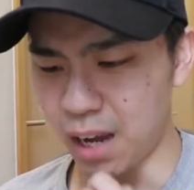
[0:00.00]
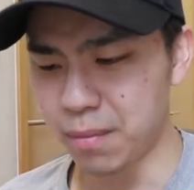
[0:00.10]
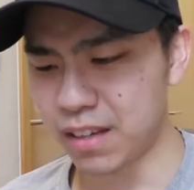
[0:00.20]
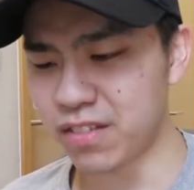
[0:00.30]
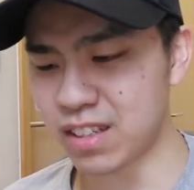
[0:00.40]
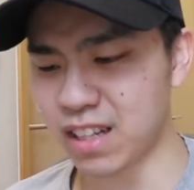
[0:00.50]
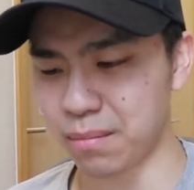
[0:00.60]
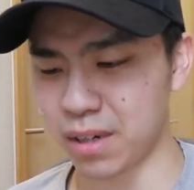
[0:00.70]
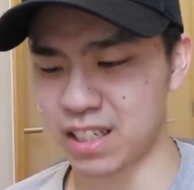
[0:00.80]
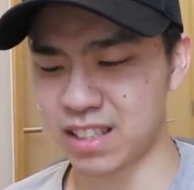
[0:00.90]
I believe this is
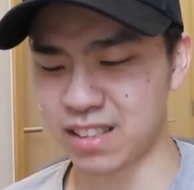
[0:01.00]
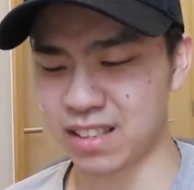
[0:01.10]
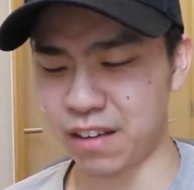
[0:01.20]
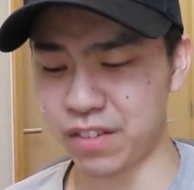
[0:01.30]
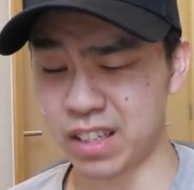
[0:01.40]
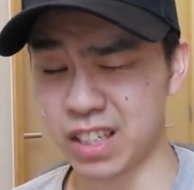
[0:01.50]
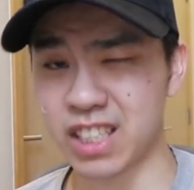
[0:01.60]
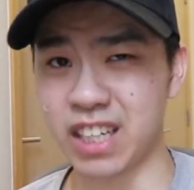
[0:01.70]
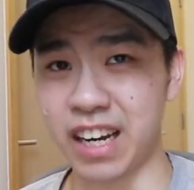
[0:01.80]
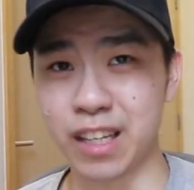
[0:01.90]
like my 7th
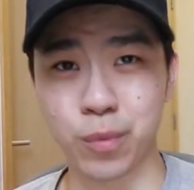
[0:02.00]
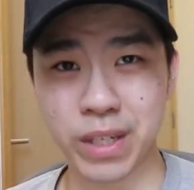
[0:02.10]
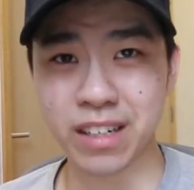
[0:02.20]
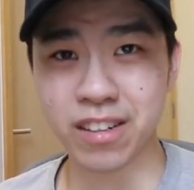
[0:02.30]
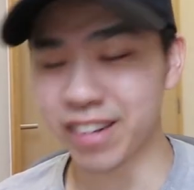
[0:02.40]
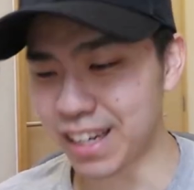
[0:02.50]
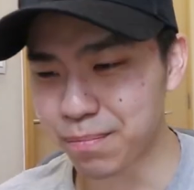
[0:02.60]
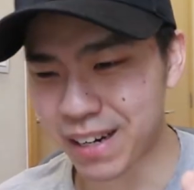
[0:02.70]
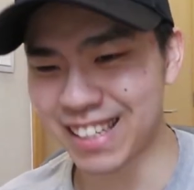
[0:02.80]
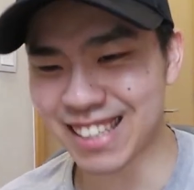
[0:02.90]
Shiny Weedle already,
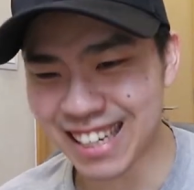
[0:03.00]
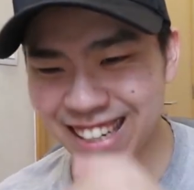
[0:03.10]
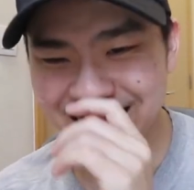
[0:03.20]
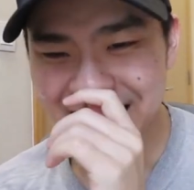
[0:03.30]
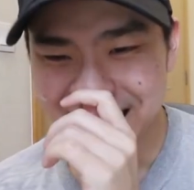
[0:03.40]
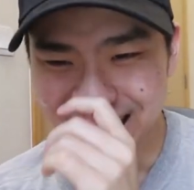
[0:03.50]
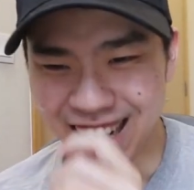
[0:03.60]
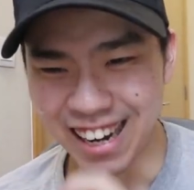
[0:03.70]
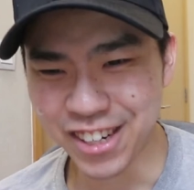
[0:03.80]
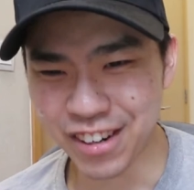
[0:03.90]
but the thing is,
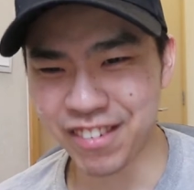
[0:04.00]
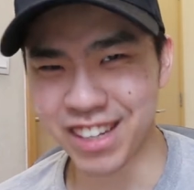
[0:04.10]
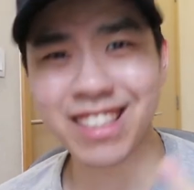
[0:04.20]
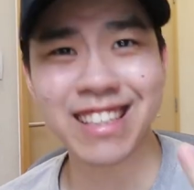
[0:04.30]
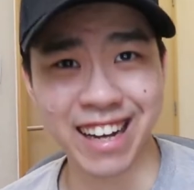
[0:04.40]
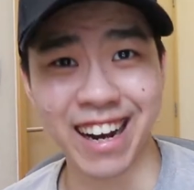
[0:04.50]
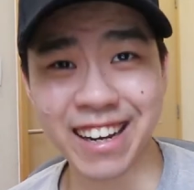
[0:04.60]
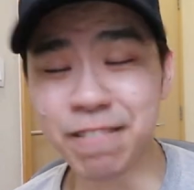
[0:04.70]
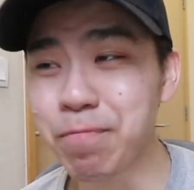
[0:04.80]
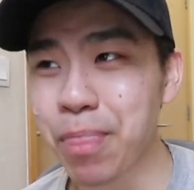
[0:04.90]
I could have gotten
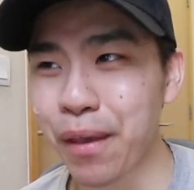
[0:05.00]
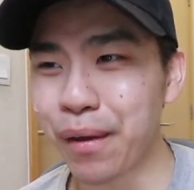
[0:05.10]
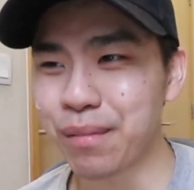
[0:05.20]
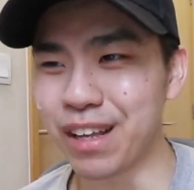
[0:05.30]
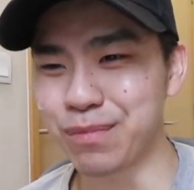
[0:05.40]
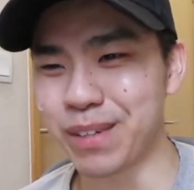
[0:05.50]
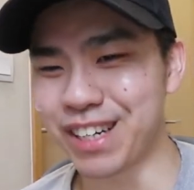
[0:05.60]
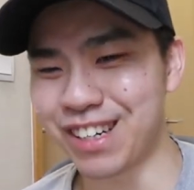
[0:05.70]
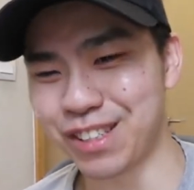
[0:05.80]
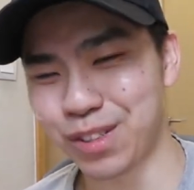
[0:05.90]
9. That's
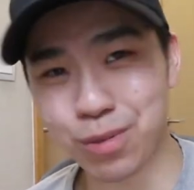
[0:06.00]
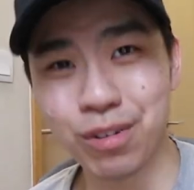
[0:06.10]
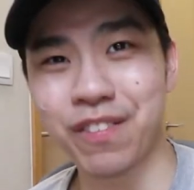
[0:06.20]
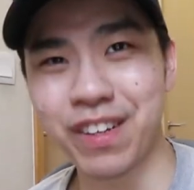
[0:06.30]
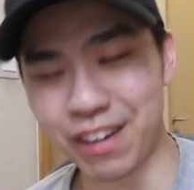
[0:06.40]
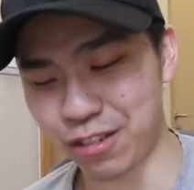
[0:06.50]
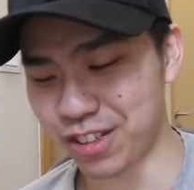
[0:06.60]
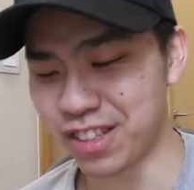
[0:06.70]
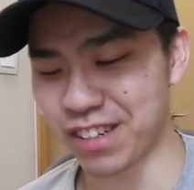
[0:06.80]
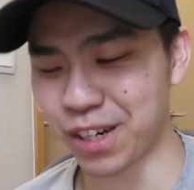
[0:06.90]
because two of them I
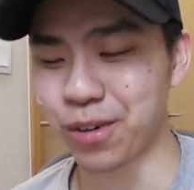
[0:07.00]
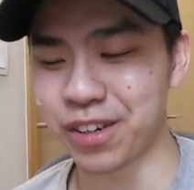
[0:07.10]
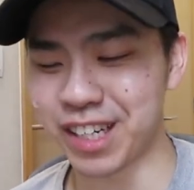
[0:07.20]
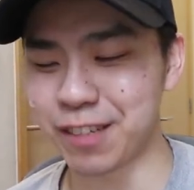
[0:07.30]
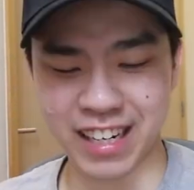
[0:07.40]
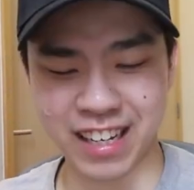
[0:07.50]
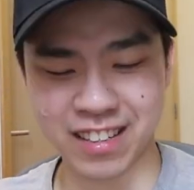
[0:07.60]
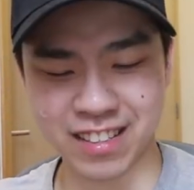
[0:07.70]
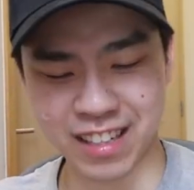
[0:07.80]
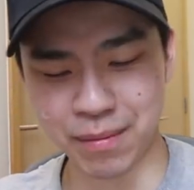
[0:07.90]
was going to record it,
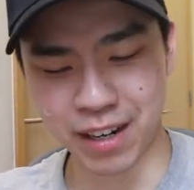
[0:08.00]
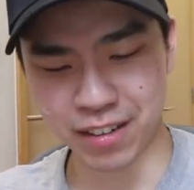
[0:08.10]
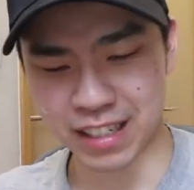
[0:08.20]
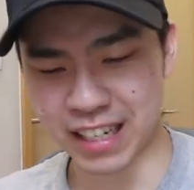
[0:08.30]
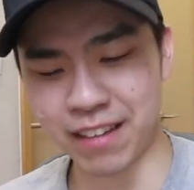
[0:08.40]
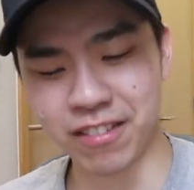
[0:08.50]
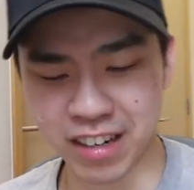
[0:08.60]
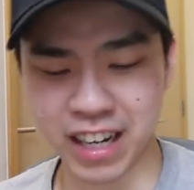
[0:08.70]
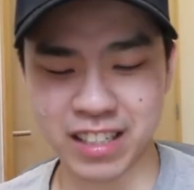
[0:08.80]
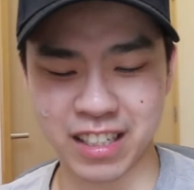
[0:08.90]
then somehow the game
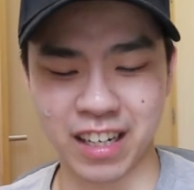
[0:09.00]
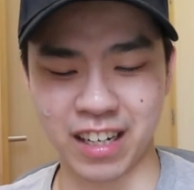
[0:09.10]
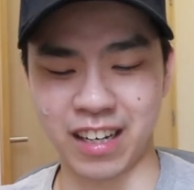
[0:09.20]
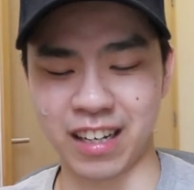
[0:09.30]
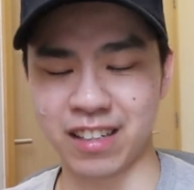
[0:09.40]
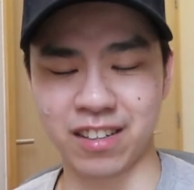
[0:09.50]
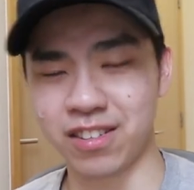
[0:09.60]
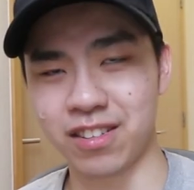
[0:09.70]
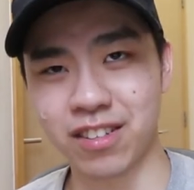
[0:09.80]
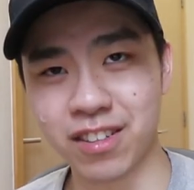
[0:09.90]
crashed and then I
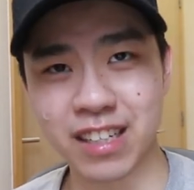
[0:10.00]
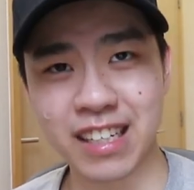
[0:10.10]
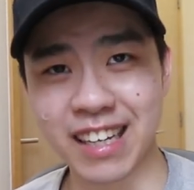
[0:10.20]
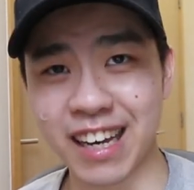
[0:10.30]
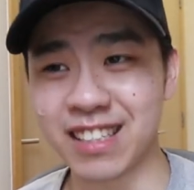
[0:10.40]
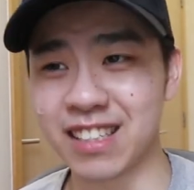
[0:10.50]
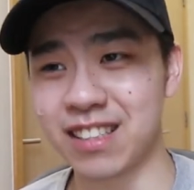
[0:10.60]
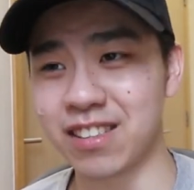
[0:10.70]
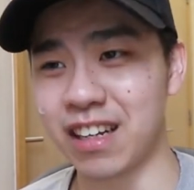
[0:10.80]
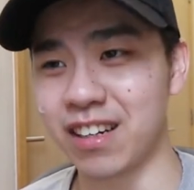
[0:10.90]
couldn't catch
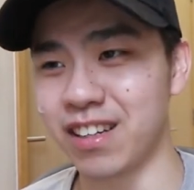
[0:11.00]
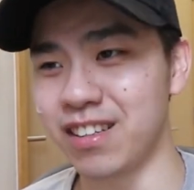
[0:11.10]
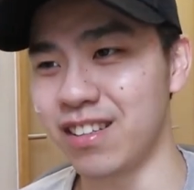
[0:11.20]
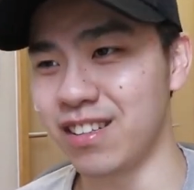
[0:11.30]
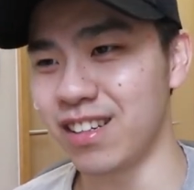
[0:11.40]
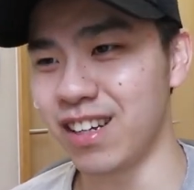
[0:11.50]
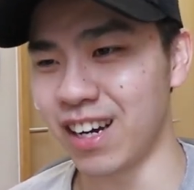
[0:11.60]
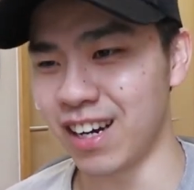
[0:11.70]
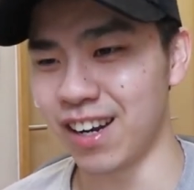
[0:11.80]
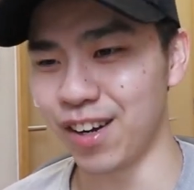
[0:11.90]
it and then
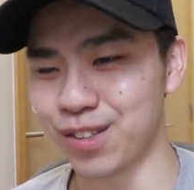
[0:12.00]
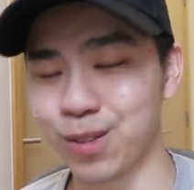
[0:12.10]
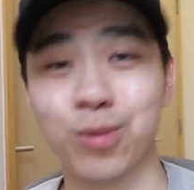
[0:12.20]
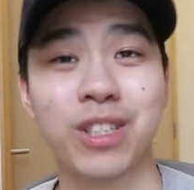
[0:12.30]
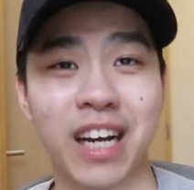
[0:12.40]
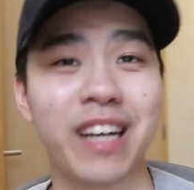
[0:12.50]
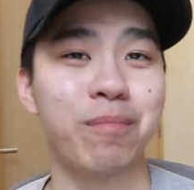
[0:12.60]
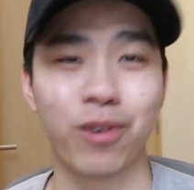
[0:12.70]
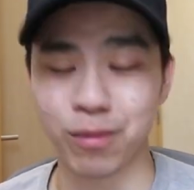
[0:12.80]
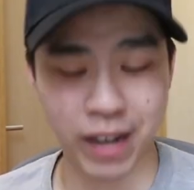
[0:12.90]
yeah, I lost two shiny
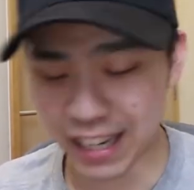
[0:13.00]
Pokemon.